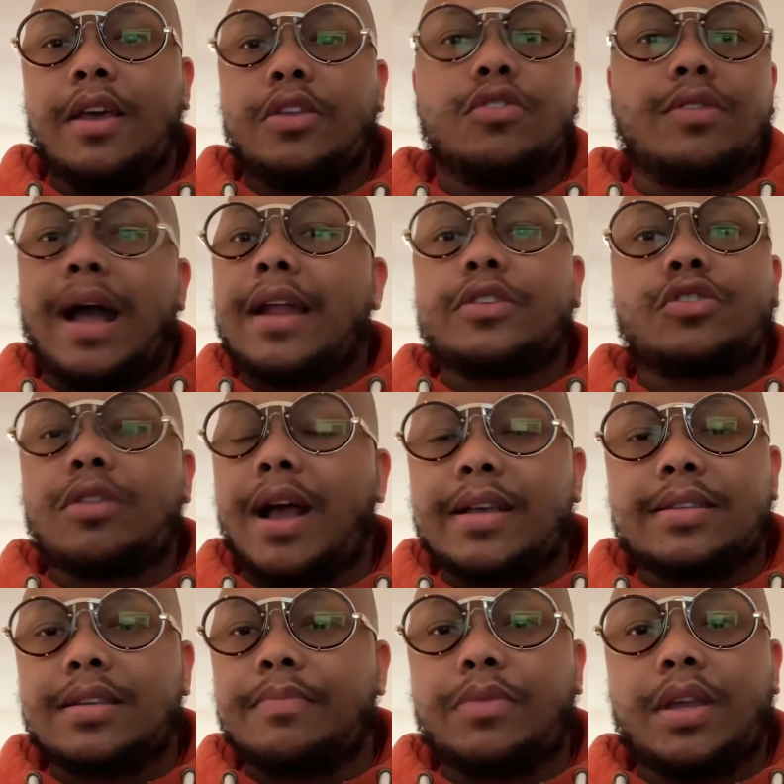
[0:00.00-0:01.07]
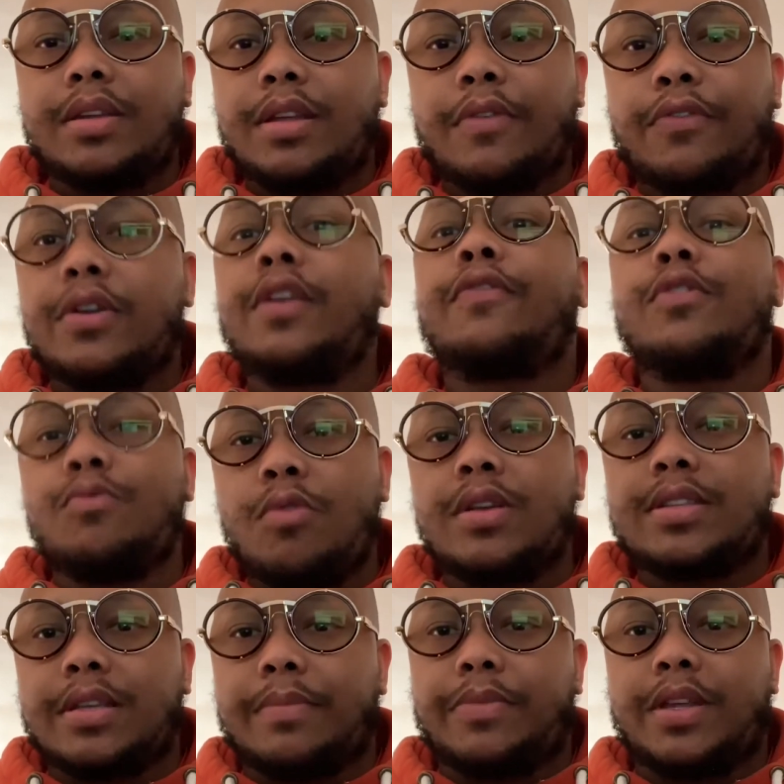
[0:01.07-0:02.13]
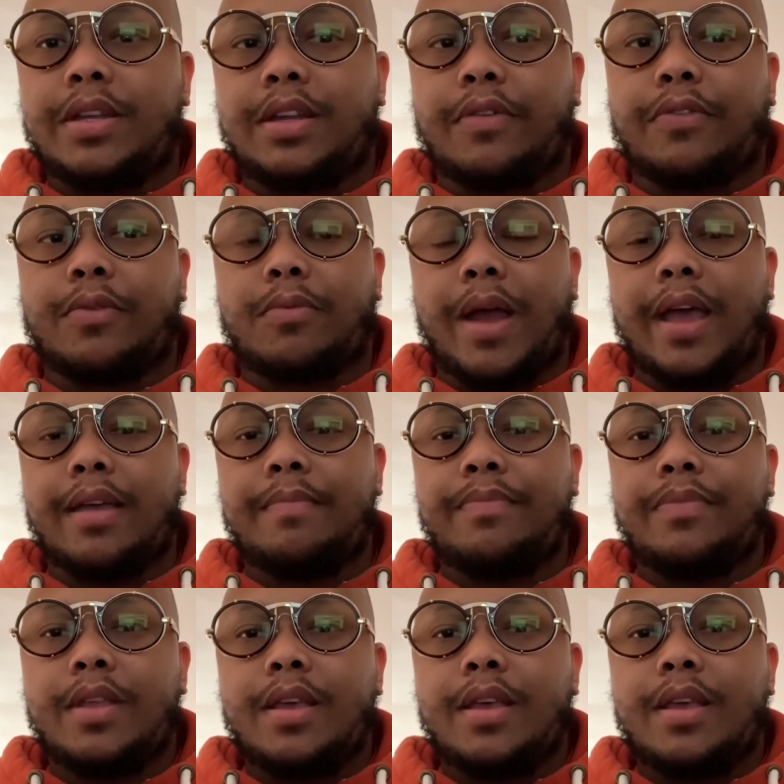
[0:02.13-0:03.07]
You got to try something different if you want something different, right?